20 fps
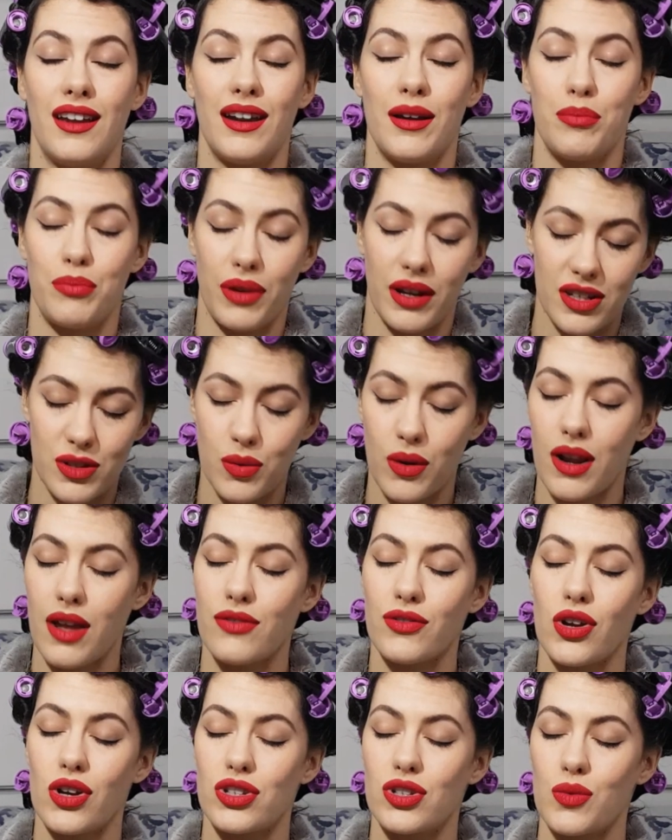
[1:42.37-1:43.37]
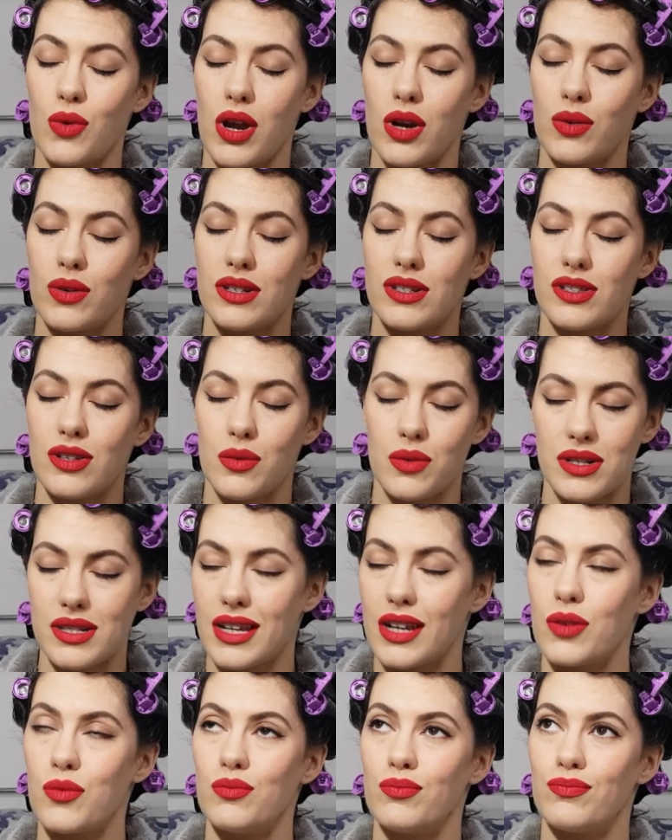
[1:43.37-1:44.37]
but it's what I've got to work with, so we're just
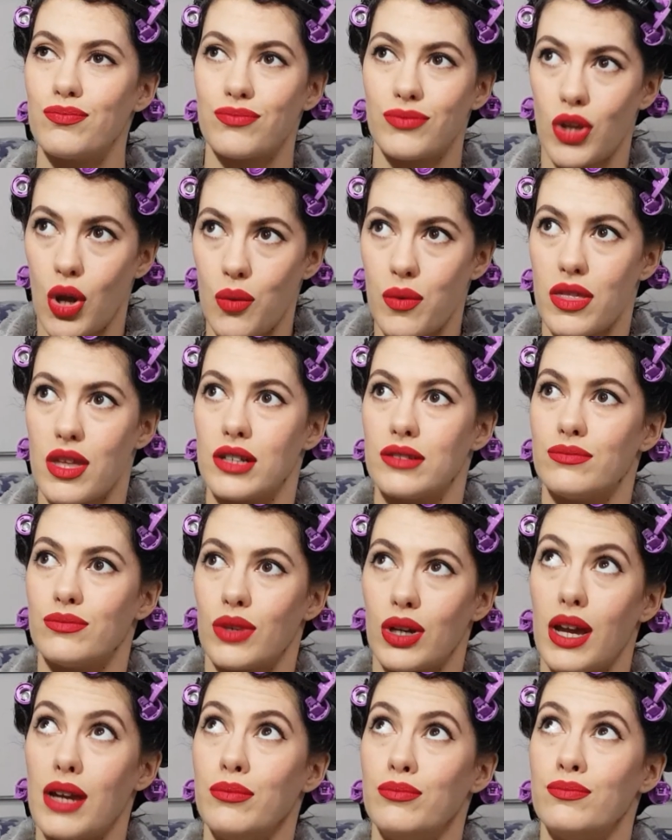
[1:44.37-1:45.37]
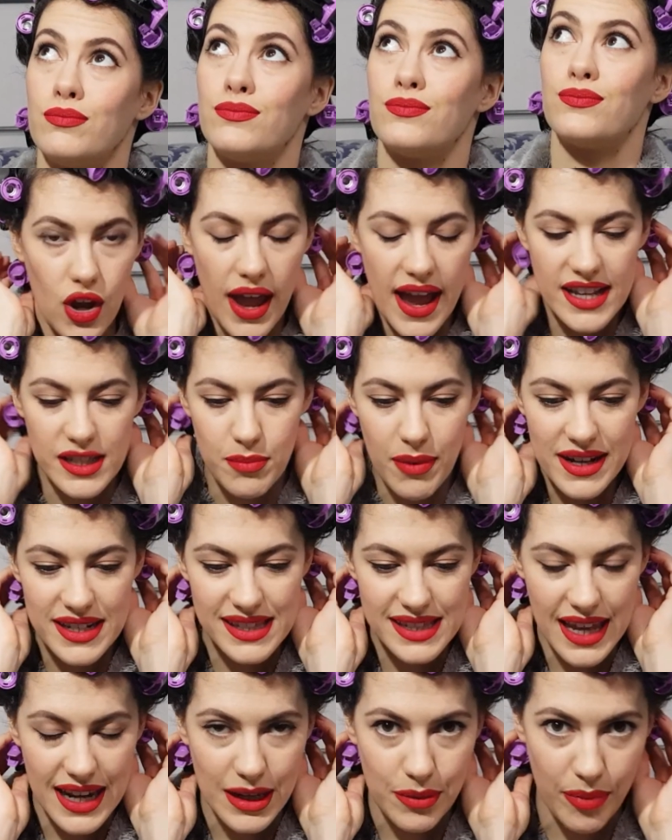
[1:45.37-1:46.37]
gonna go with it, okay? As my
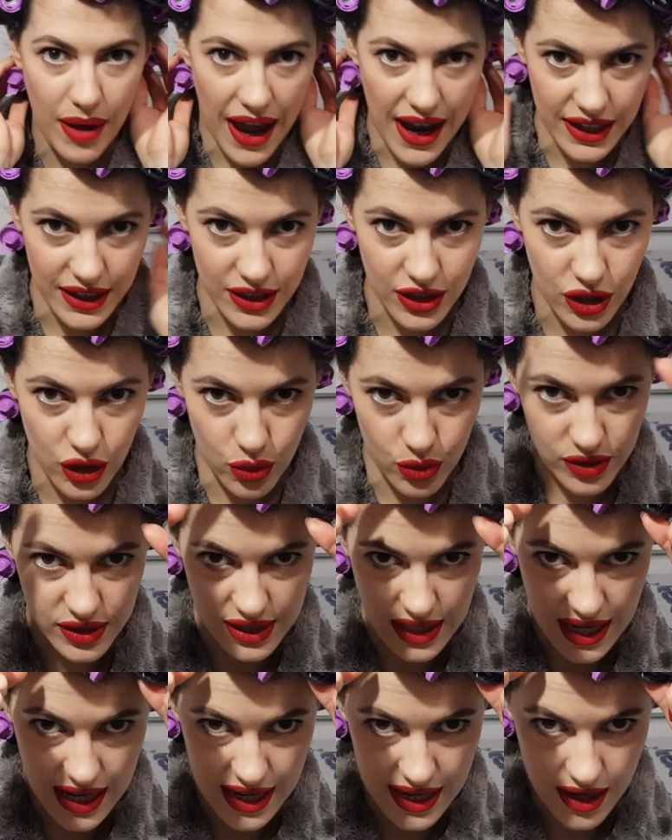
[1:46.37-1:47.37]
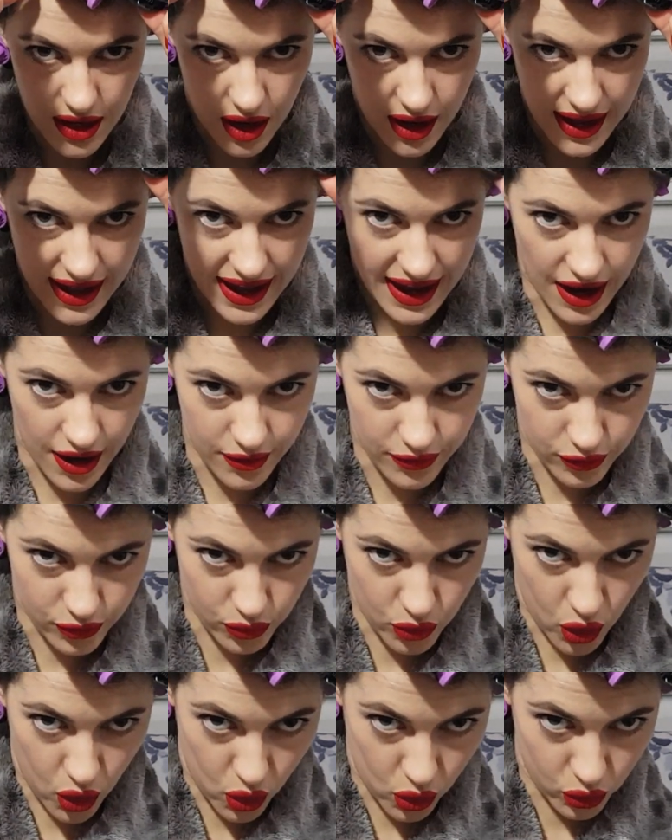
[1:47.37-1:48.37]
setting pattern, you'll see I have
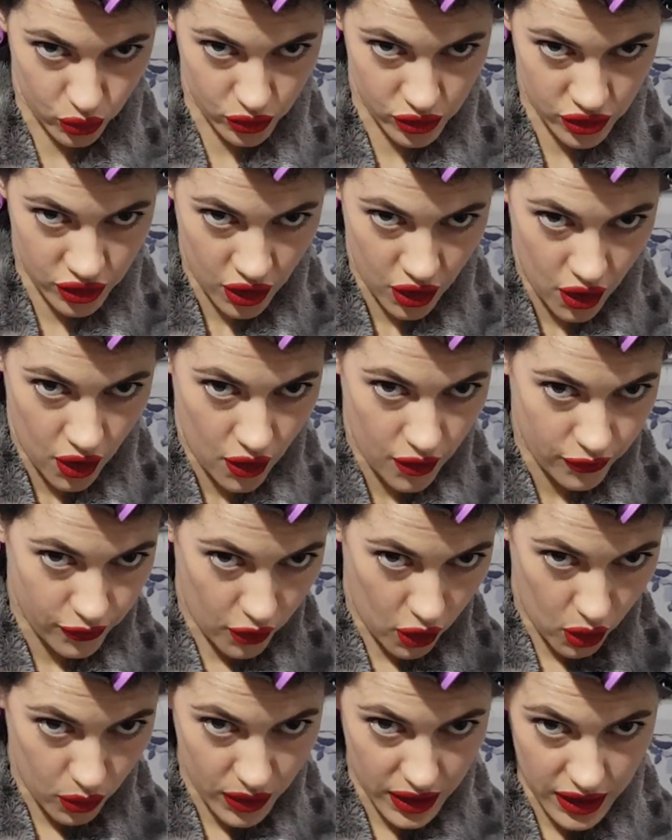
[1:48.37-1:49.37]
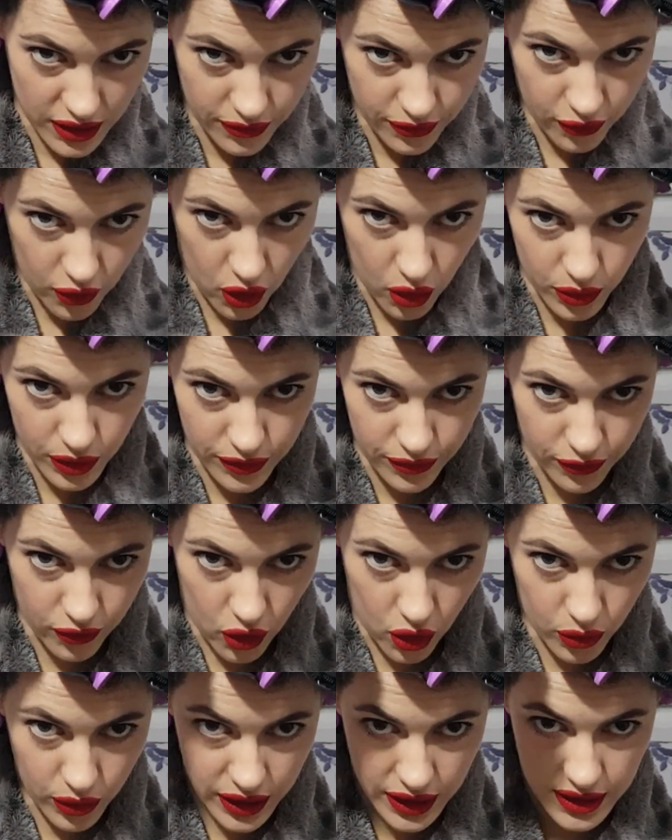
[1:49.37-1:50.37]
rolled forward, forward,
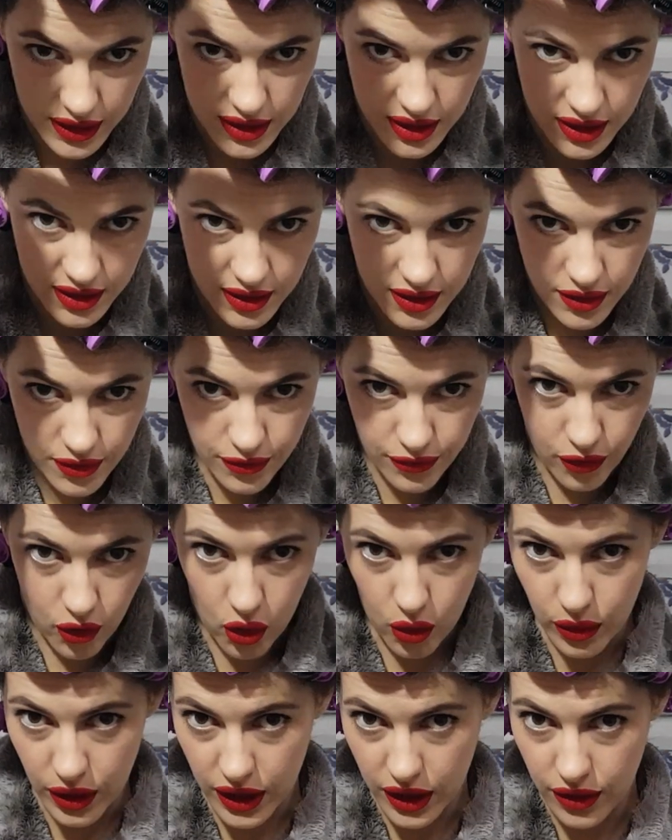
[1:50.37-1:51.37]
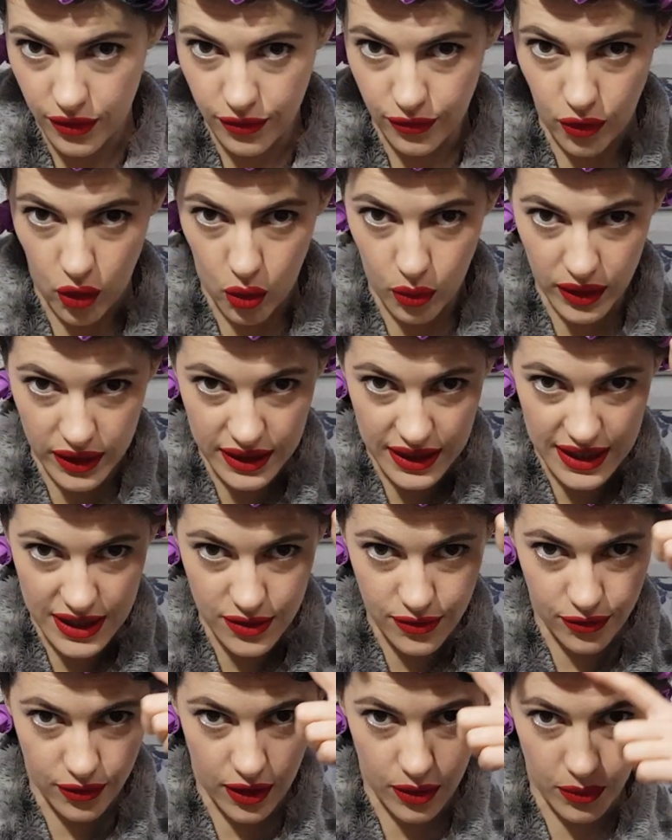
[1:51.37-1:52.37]
forward, forward, forward. These
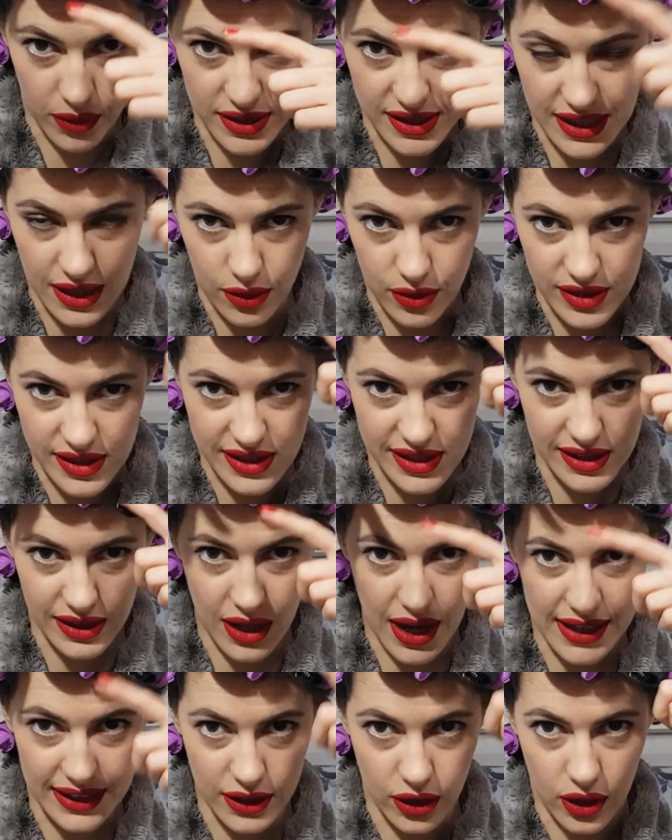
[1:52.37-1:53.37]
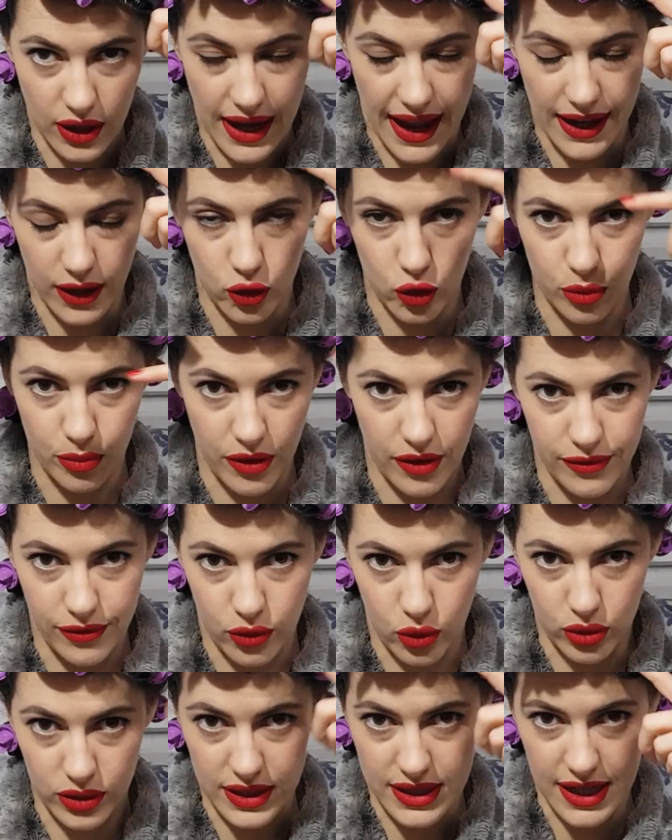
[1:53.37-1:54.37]
front ones here are slightly on an angle, but for
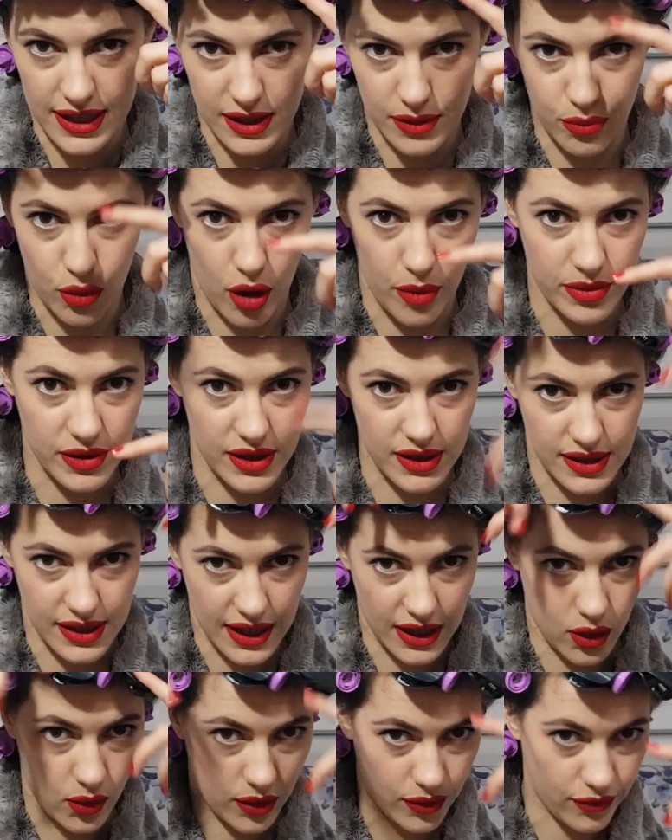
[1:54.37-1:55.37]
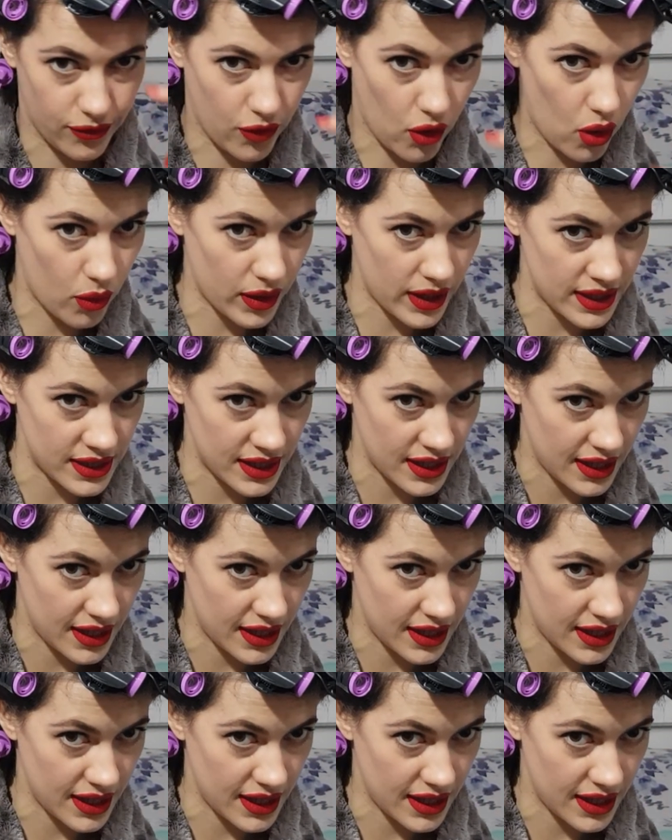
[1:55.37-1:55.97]
all intents and purposes they're going forward.